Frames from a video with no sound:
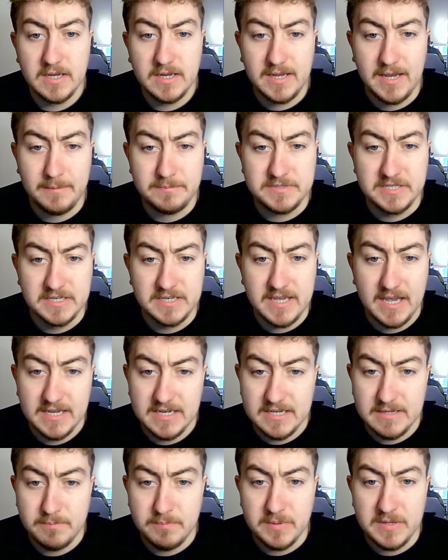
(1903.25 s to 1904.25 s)
Captain
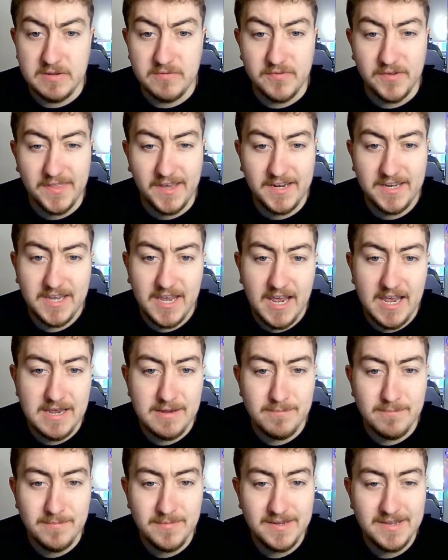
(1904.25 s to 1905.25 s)
KDB for that game.